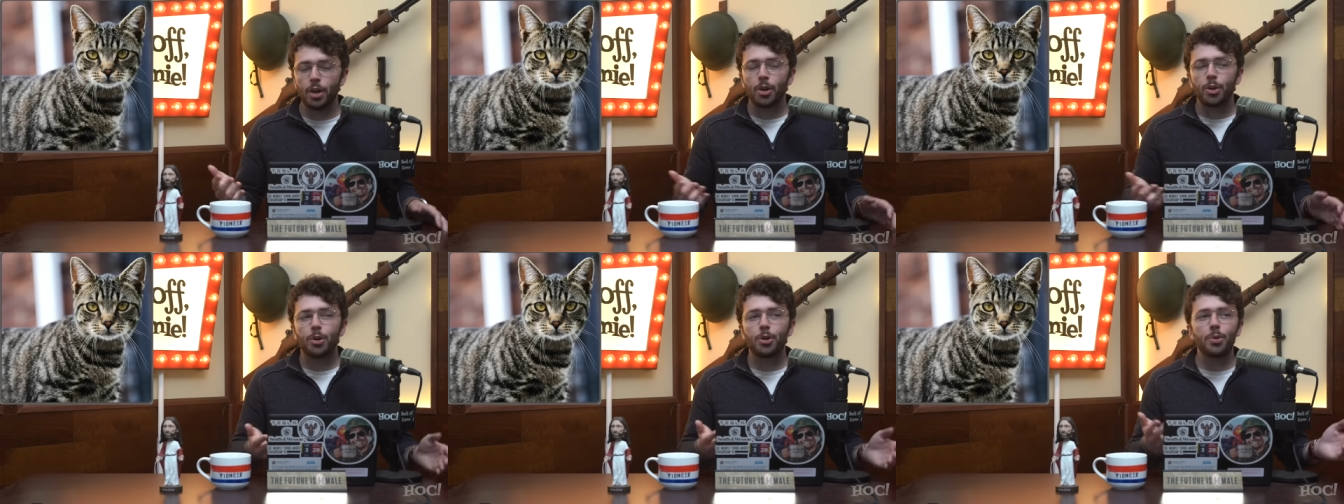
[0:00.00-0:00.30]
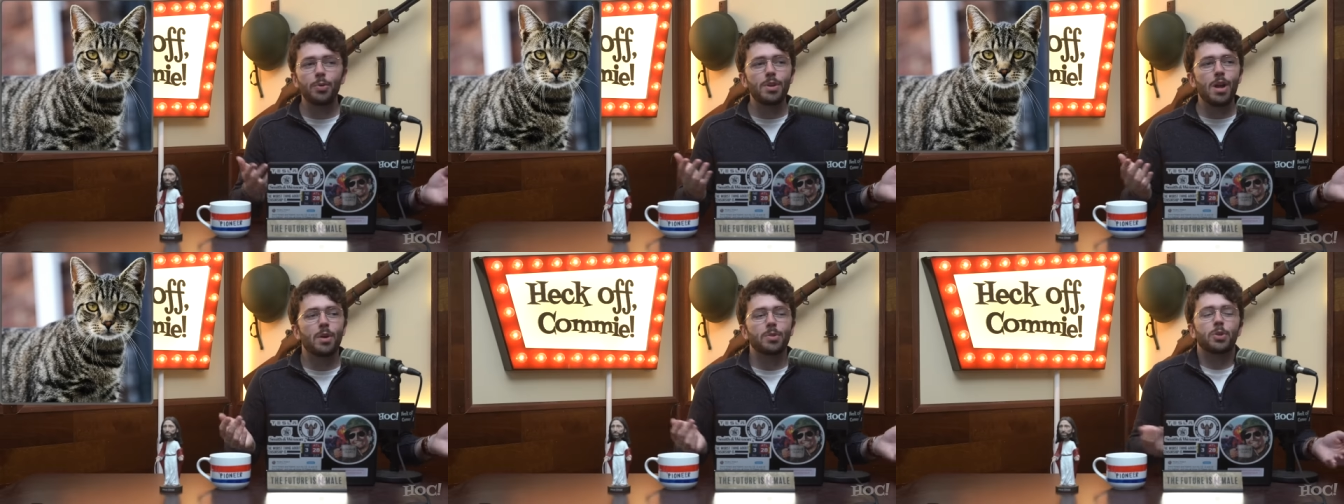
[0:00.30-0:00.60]

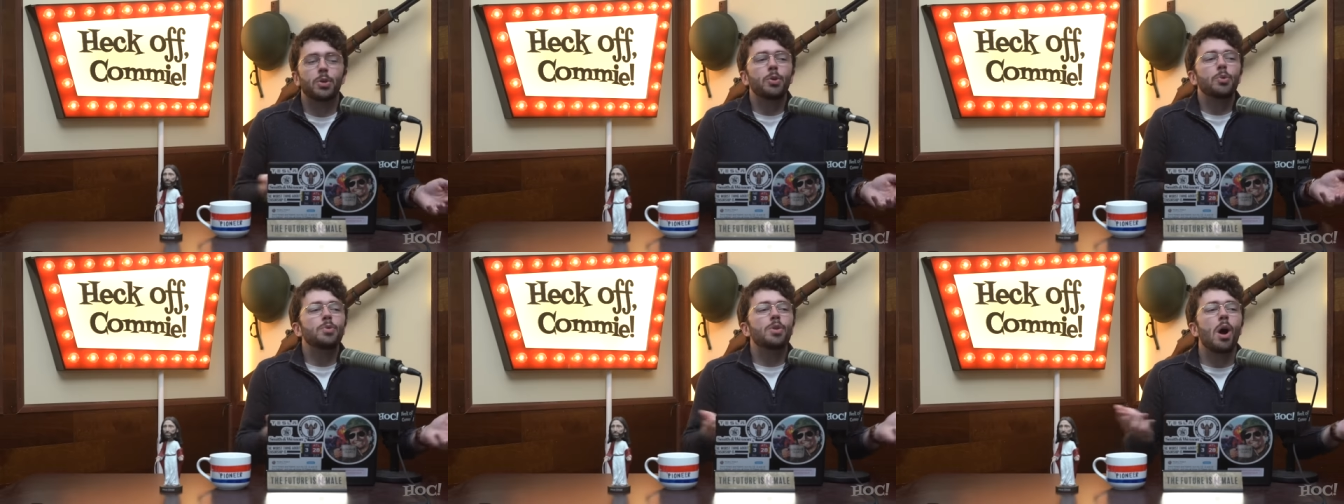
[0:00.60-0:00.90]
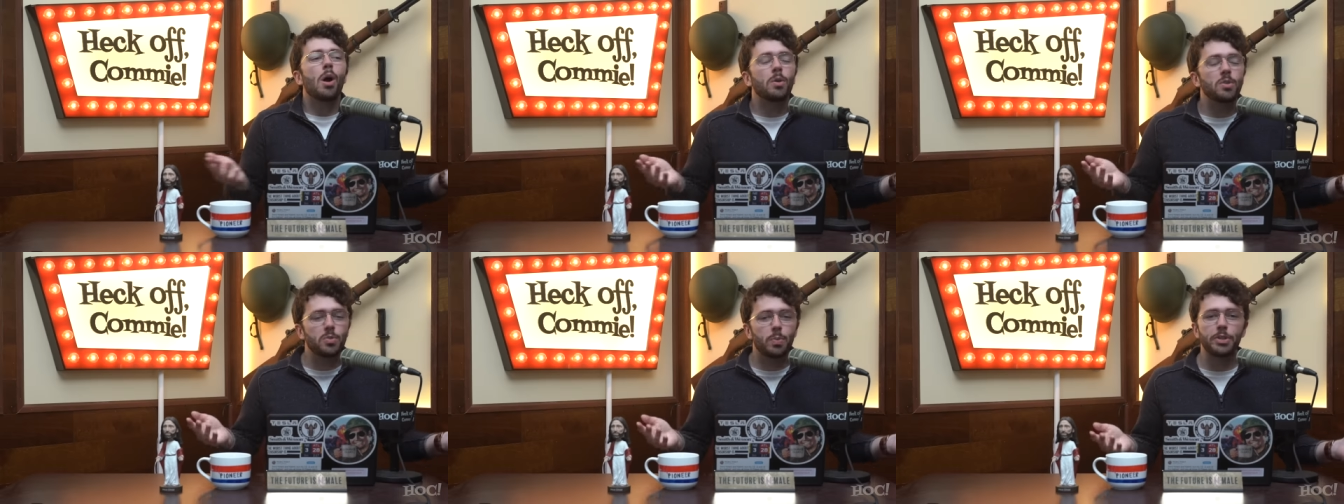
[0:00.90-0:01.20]
Who knows? Who
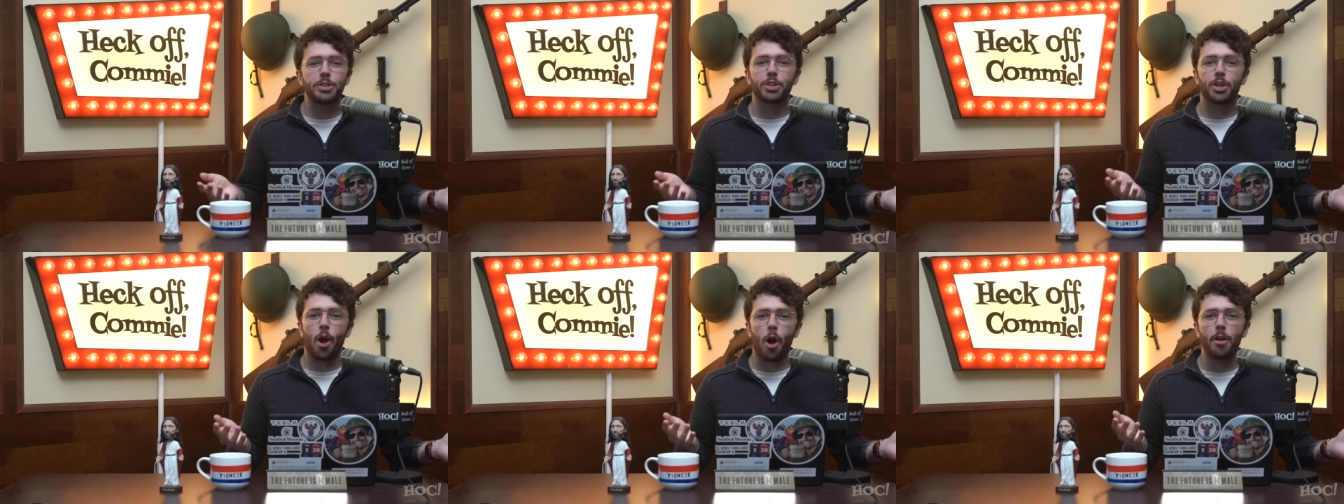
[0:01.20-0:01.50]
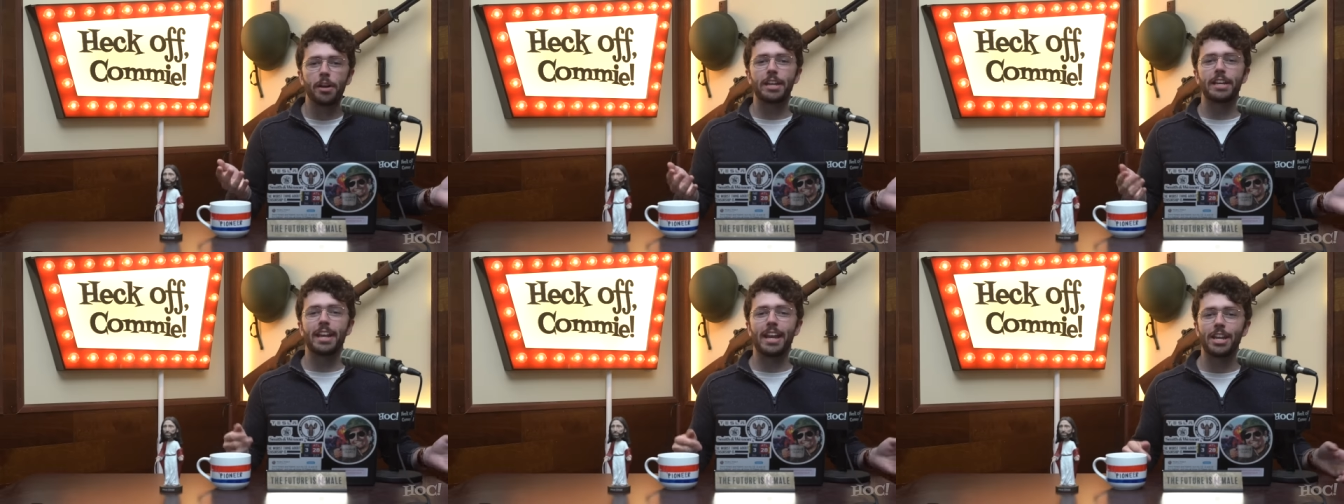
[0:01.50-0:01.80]
knows which
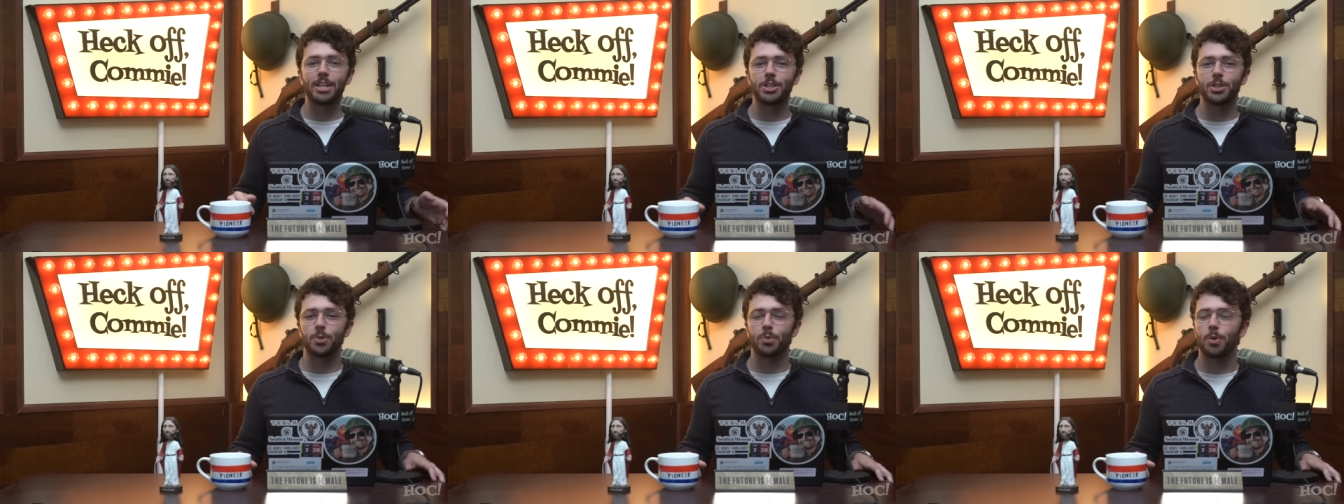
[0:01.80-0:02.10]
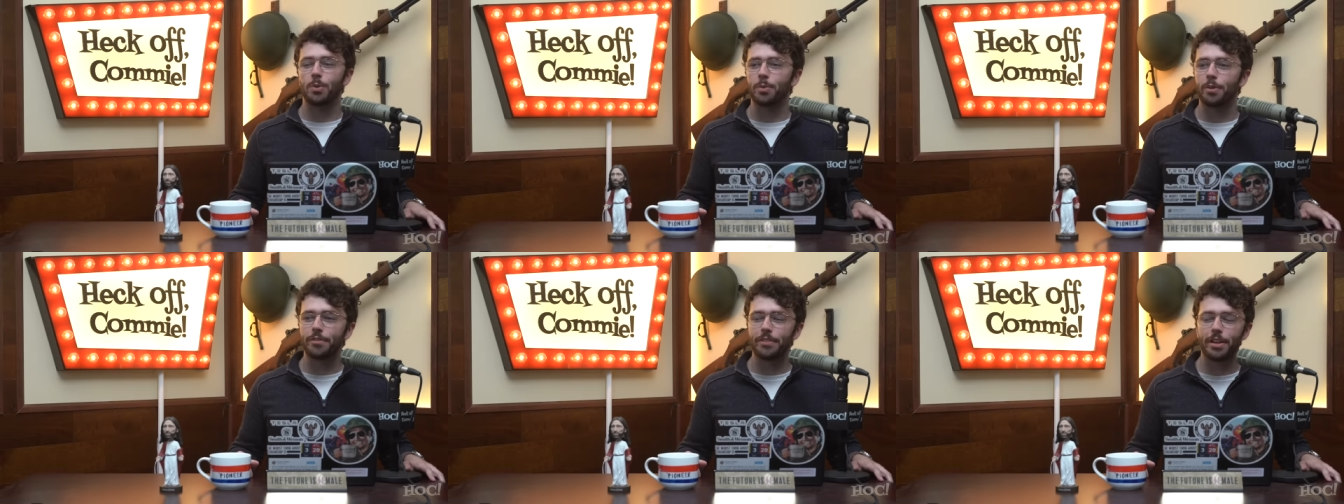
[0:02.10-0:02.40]
guardian angel
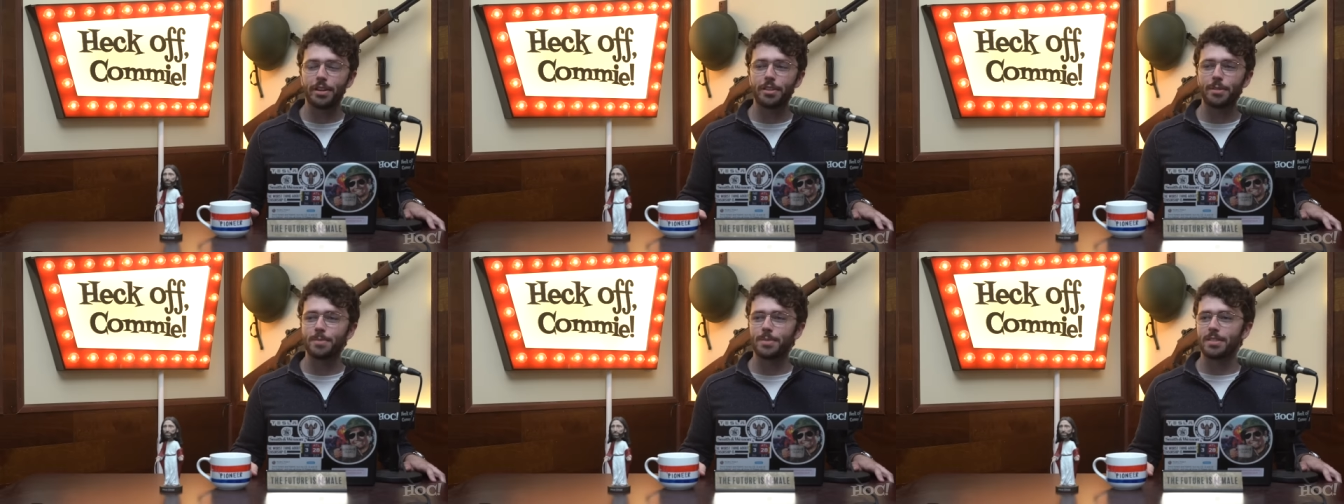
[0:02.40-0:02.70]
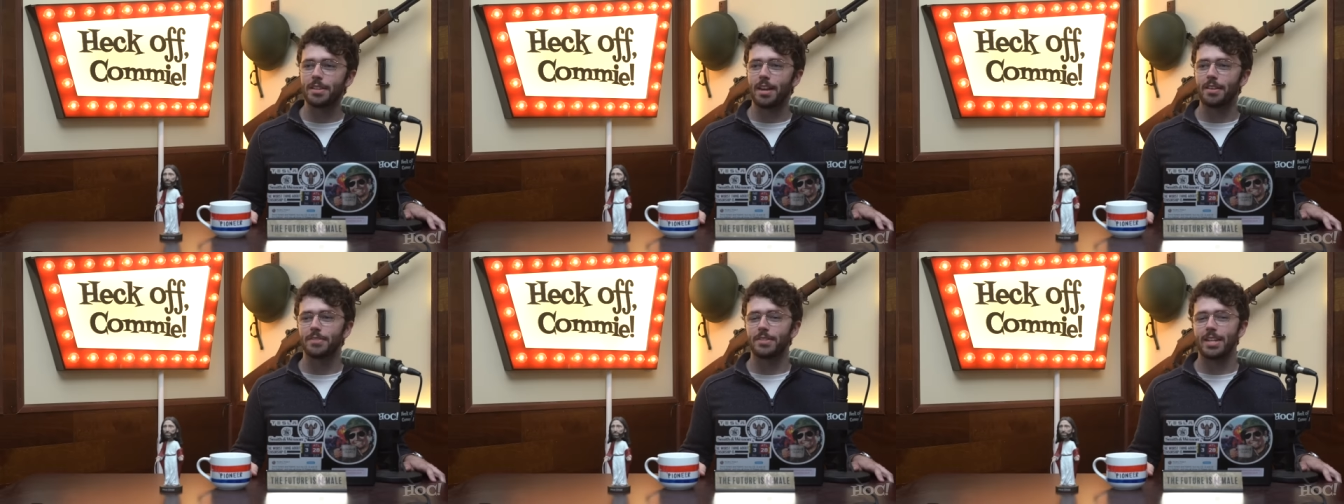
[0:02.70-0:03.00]
will reveal
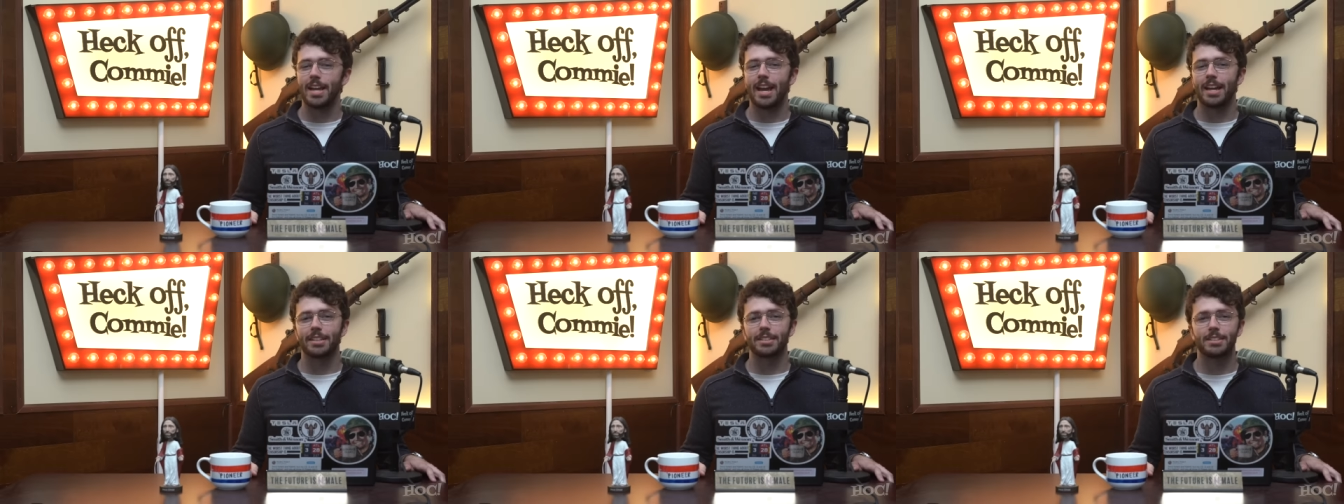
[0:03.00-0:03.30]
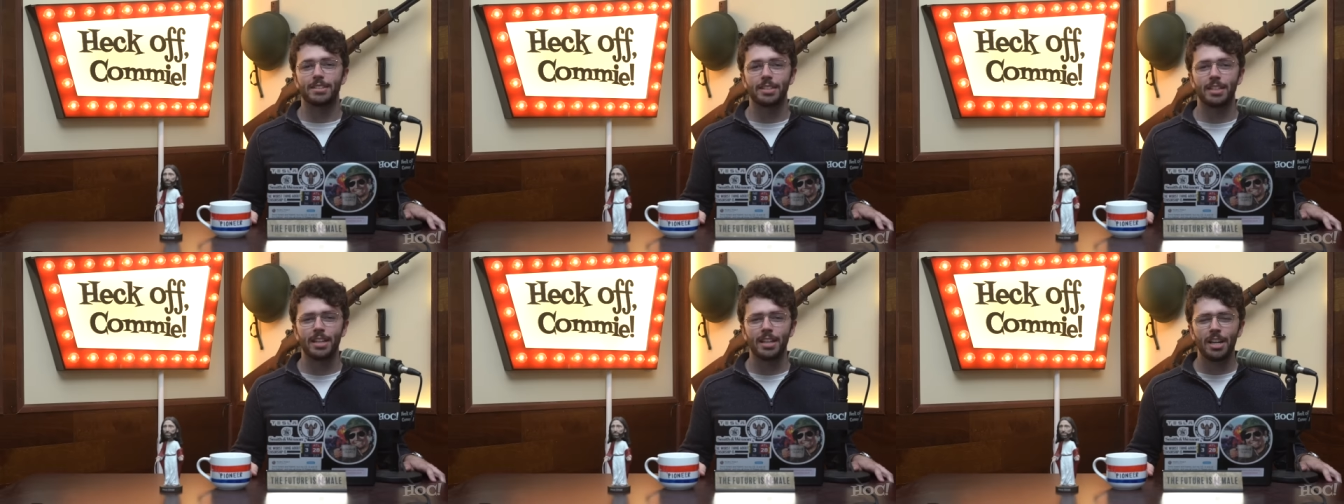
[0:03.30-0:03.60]
themselves
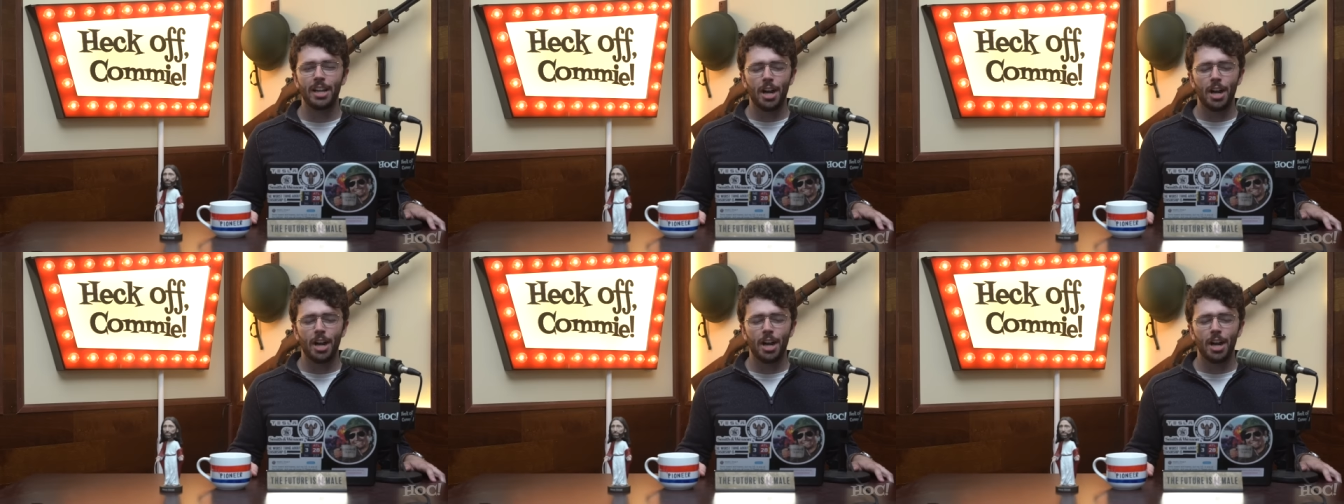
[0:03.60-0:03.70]
next?